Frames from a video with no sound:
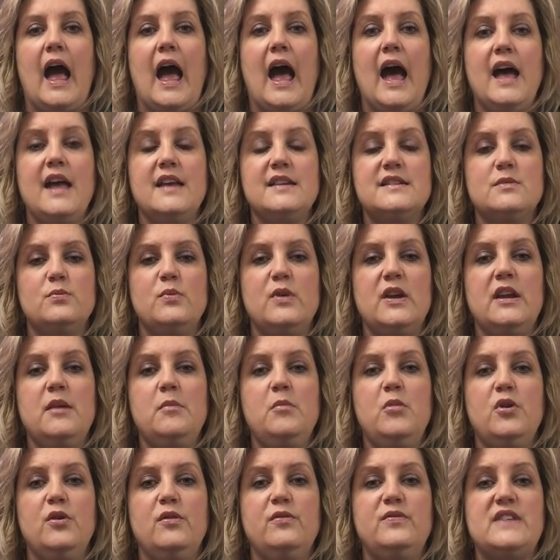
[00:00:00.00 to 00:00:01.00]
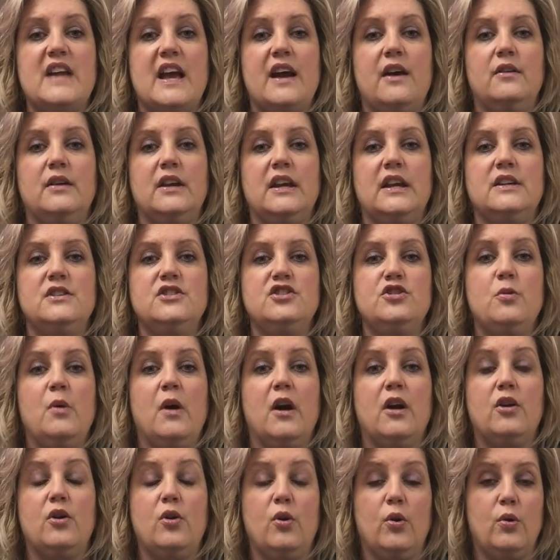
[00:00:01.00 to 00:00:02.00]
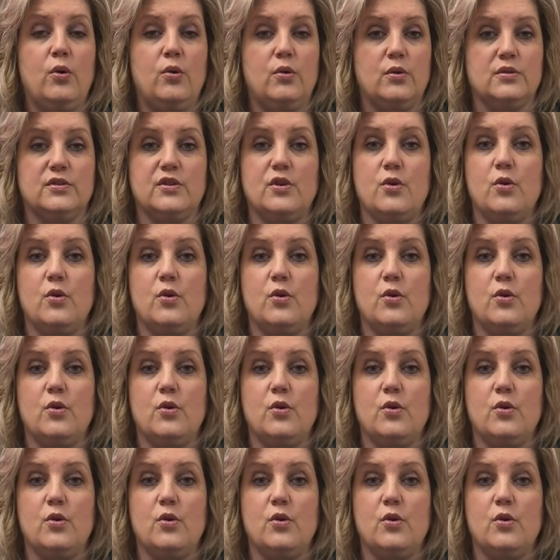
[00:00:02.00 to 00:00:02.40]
As we move down into our gold,